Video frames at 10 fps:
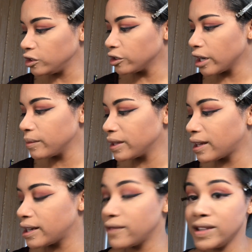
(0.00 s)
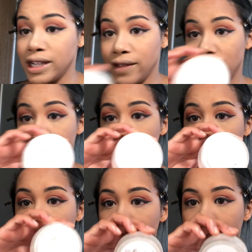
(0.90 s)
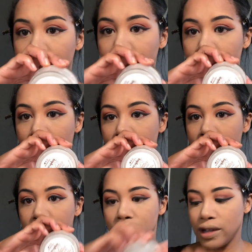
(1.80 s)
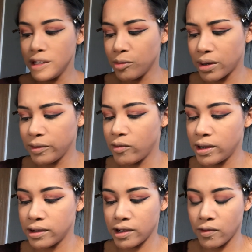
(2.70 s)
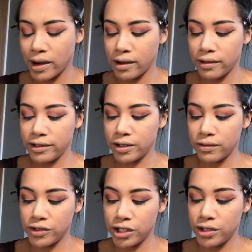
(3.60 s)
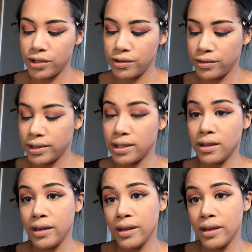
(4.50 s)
Grabbing that Everyday Vacay. And so you guys are probably wondering why I don't just use